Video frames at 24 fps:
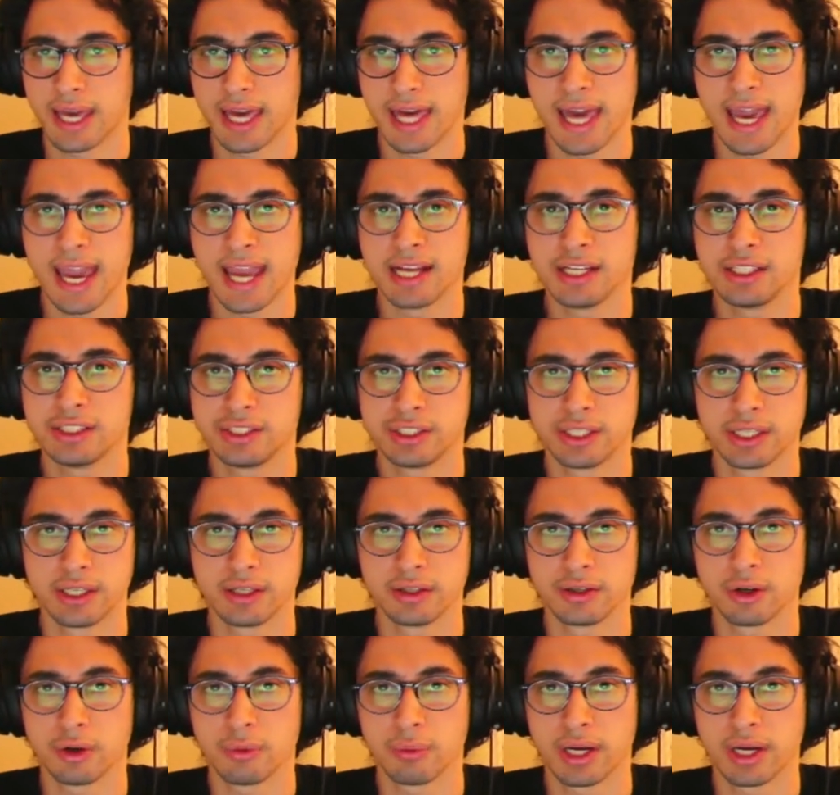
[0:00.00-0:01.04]
engine
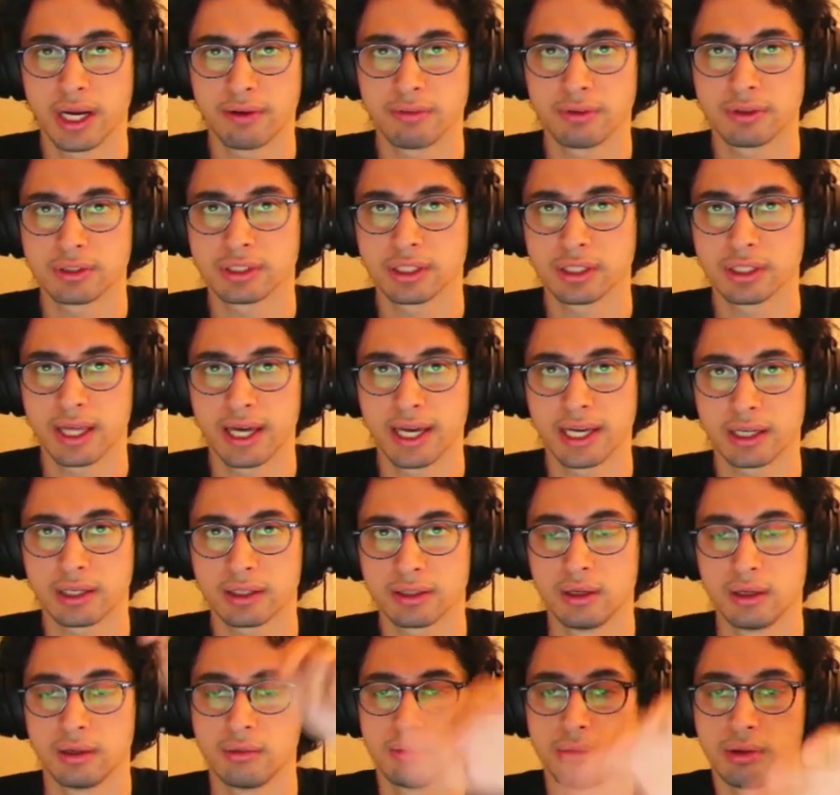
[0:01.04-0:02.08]
or whatever to like
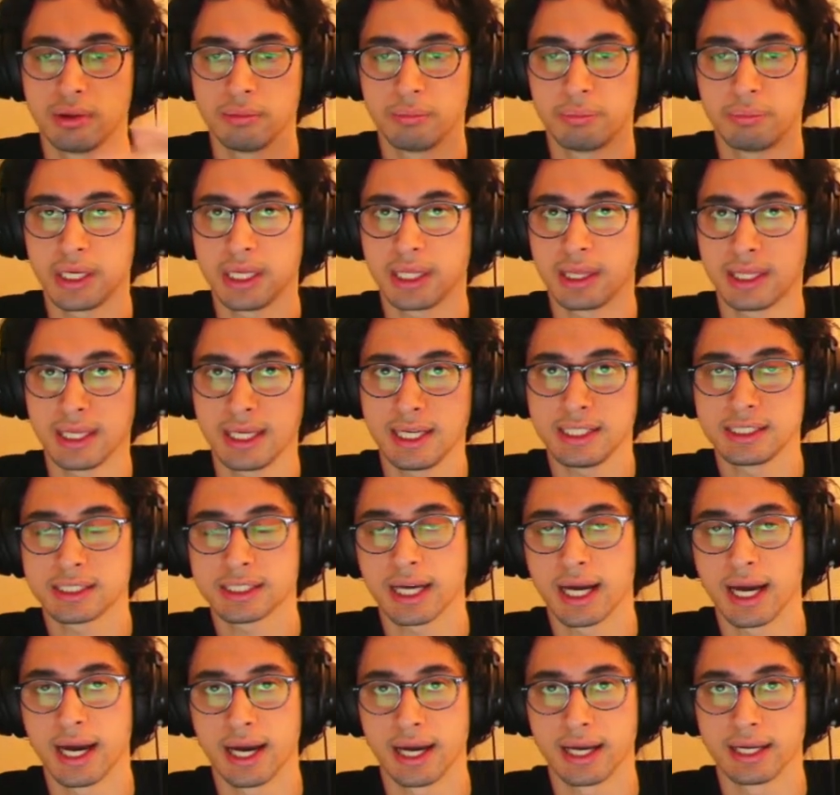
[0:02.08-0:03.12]
be these
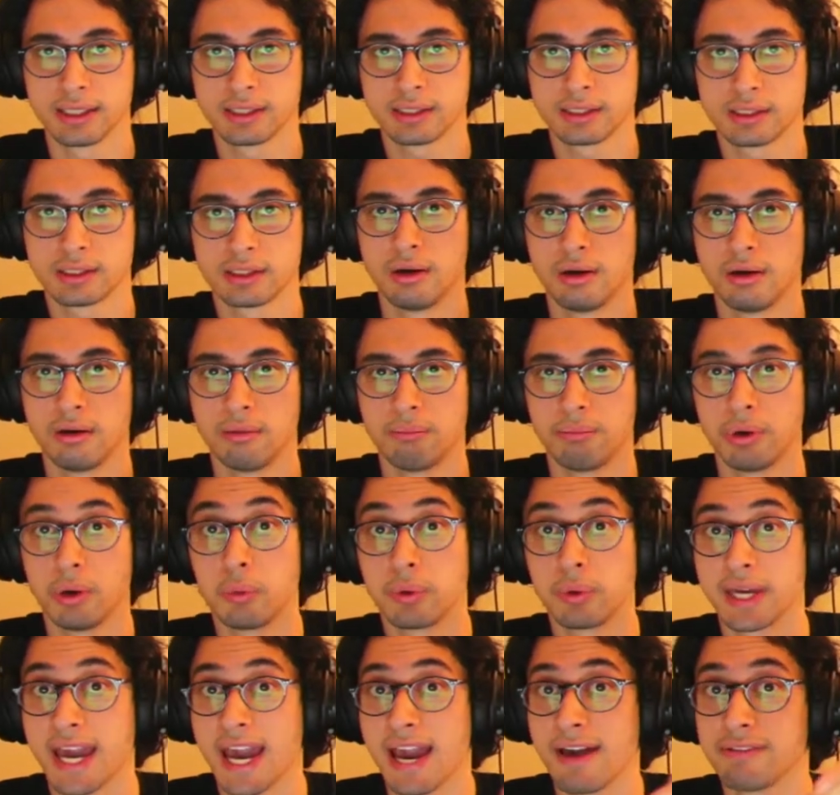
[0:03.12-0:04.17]
guys, but
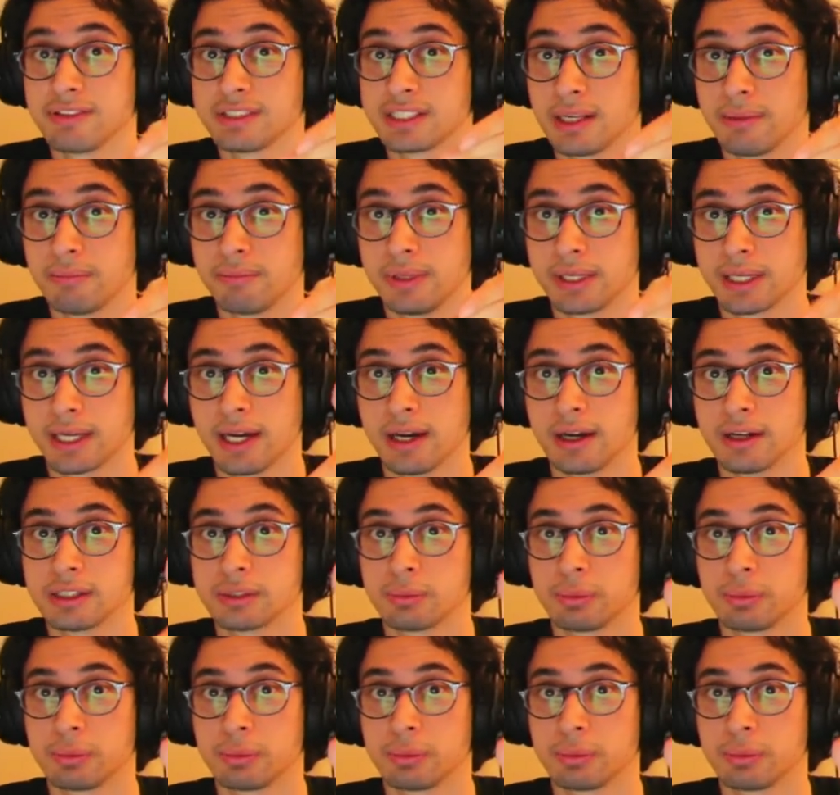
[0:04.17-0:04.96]
we have something else.